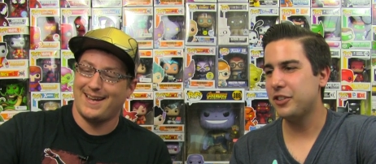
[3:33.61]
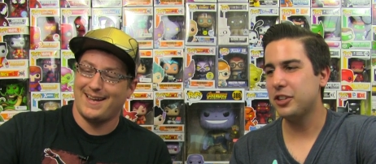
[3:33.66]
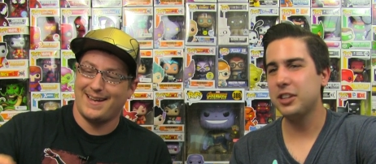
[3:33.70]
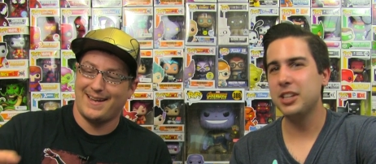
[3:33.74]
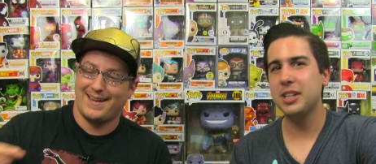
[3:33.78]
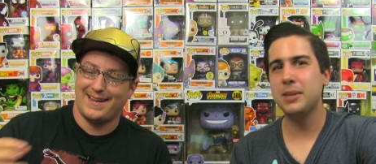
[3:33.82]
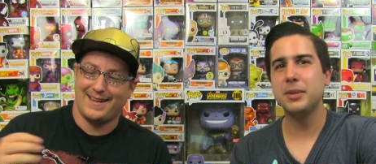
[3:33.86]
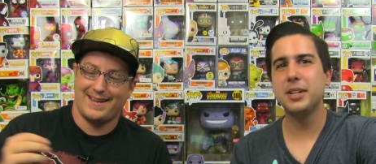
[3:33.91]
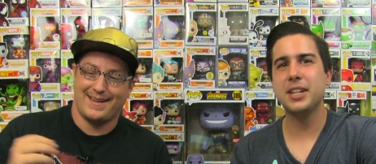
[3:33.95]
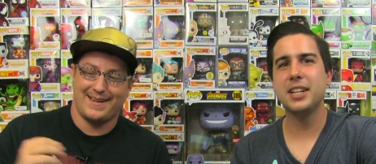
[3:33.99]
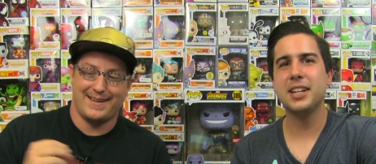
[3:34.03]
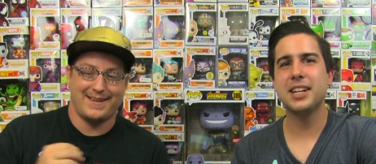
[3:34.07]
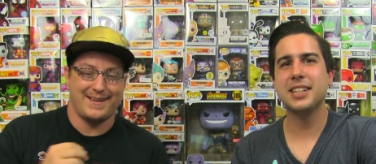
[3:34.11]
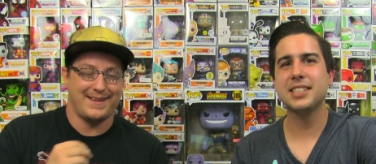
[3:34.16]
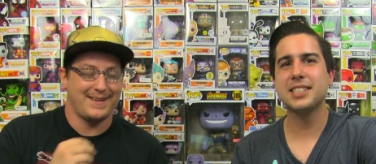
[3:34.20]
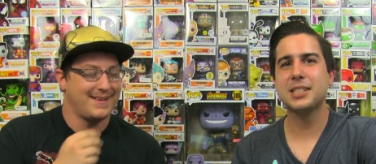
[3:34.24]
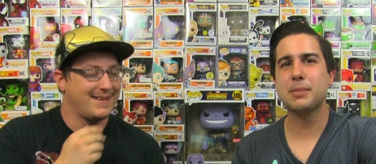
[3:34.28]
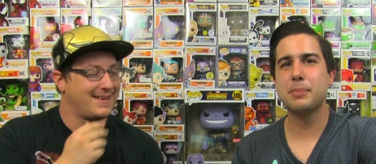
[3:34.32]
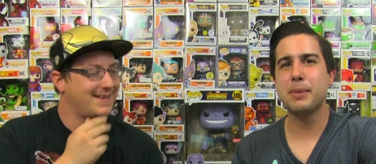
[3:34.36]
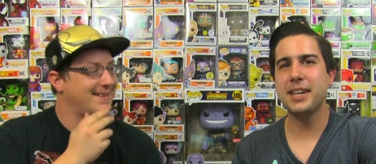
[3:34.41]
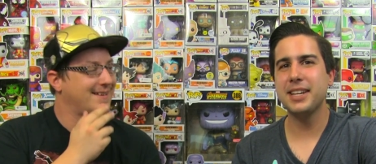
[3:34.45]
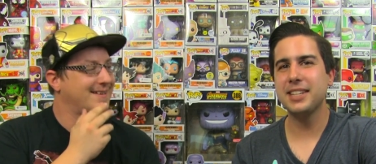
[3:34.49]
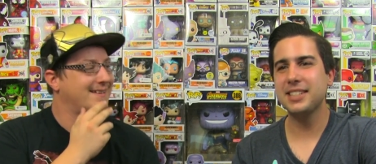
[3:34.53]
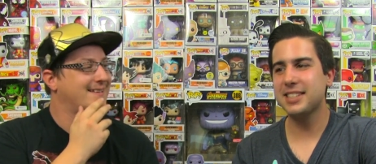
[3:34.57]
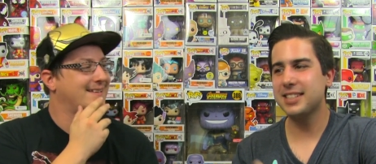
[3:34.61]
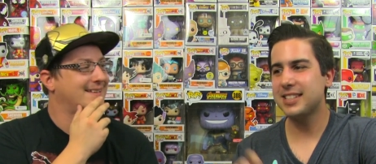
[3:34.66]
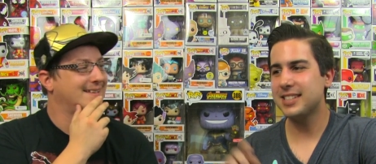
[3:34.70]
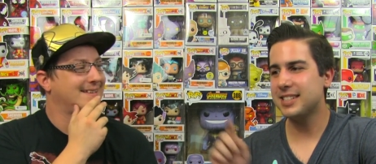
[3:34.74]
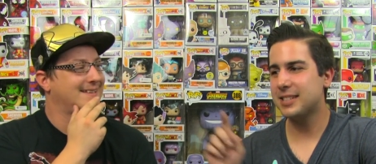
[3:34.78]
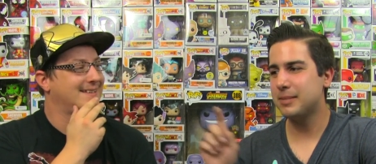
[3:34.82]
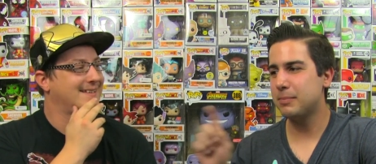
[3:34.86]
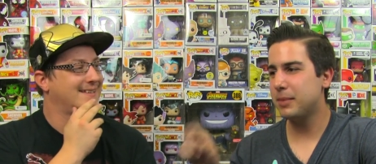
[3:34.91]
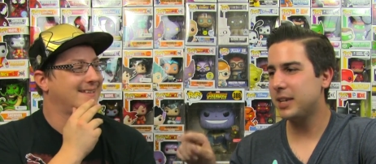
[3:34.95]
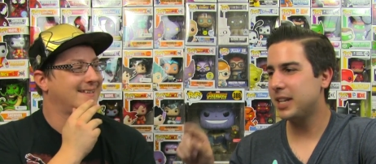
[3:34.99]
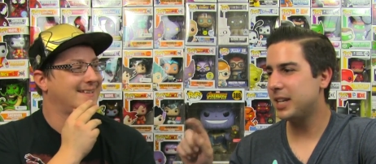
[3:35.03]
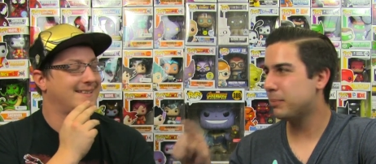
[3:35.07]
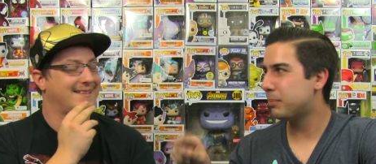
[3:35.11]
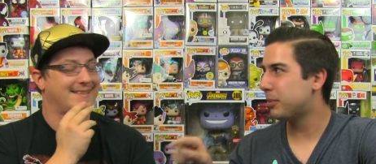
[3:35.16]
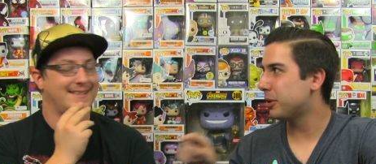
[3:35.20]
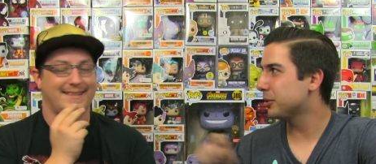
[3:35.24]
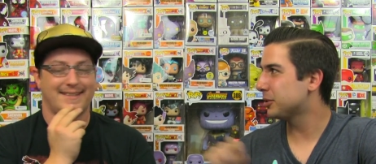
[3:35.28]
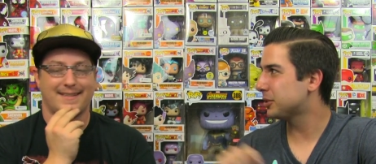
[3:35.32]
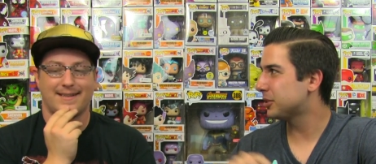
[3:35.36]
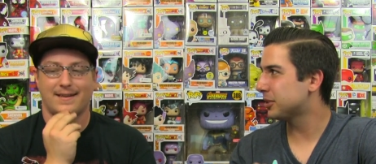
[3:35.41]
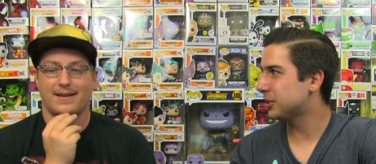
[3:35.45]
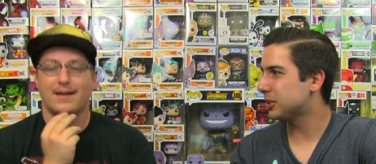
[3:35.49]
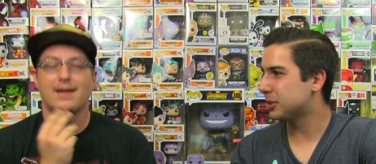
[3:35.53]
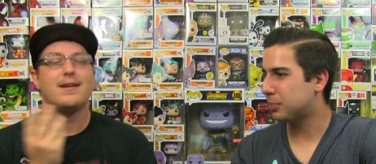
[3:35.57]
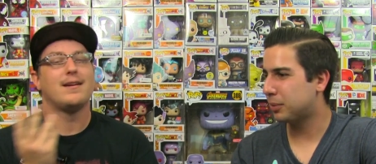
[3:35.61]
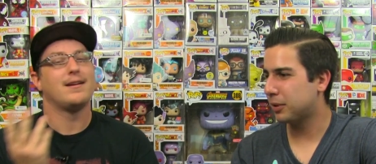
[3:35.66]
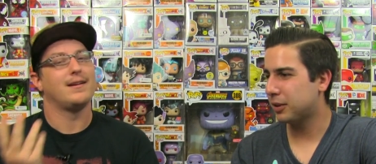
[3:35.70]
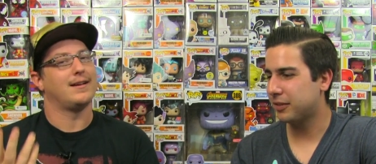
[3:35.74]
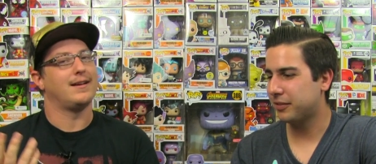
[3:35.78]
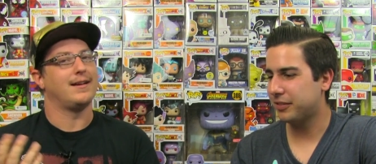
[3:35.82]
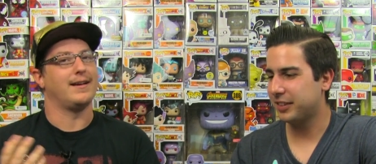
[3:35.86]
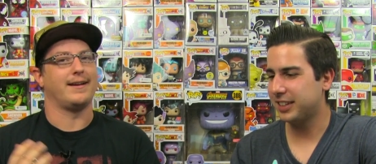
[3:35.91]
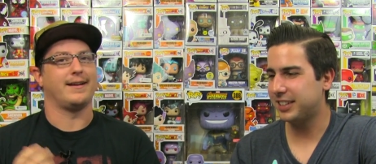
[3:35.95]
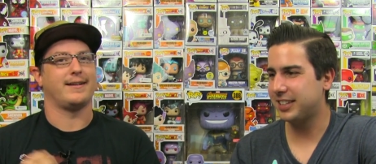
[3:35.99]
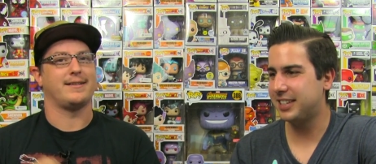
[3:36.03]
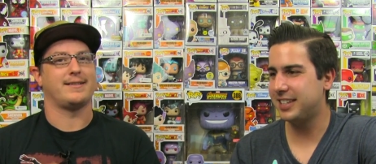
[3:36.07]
Speaker 1: you're limited on space, this mini poster is perfect.